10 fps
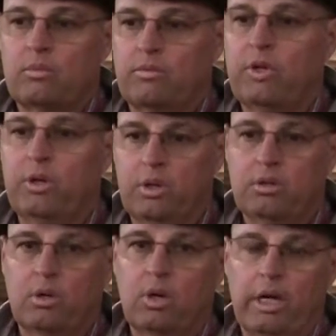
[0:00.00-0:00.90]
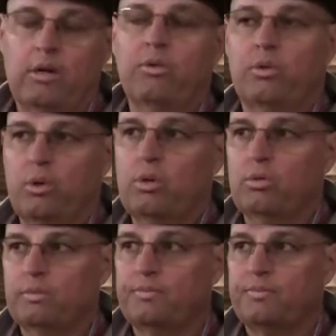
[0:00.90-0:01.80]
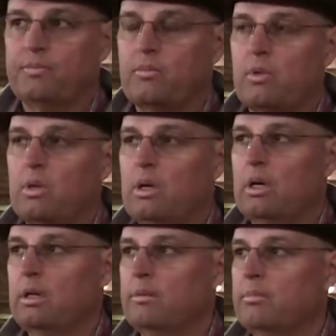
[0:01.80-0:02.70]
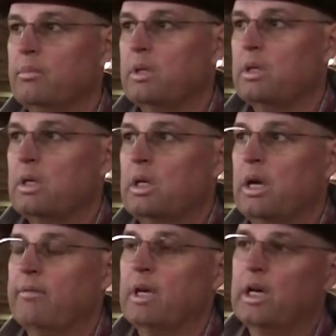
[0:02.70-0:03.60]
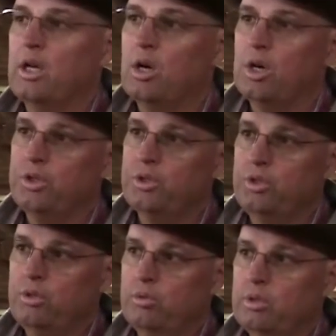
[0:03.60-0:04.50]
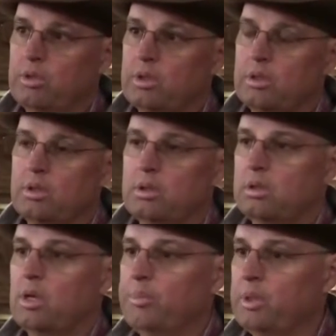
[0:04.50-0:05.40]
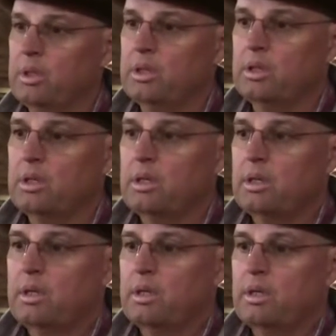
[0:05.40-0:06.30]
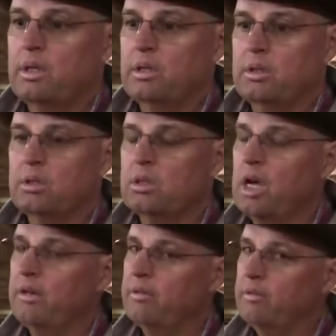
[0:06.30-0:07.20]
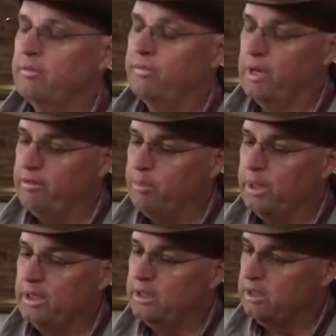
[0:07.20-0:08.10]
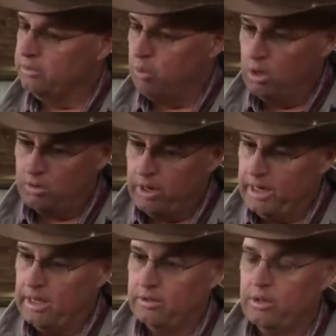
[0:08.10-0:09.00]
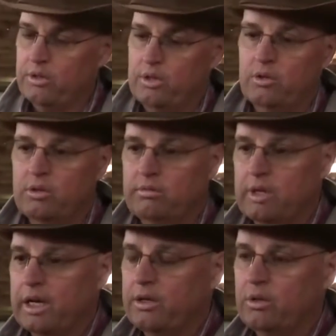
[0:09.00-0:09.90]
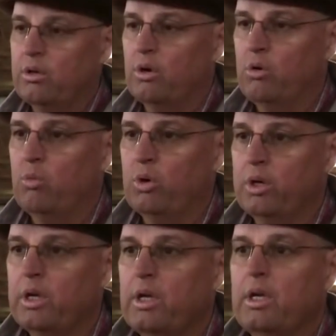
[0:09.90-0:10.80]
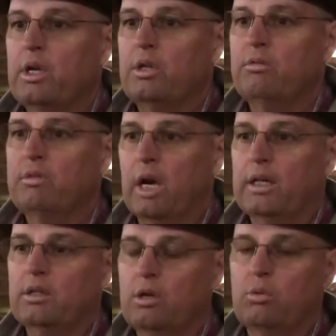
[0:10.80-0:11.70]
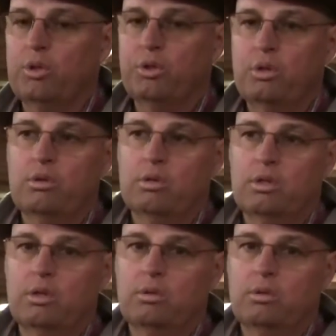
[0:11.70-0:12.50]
figuring this all out on their own. Now I've got to caution you that this is something that is just not for everybody to just walk right out there and do. You've got to do your homework. You've got to know what you're doing to do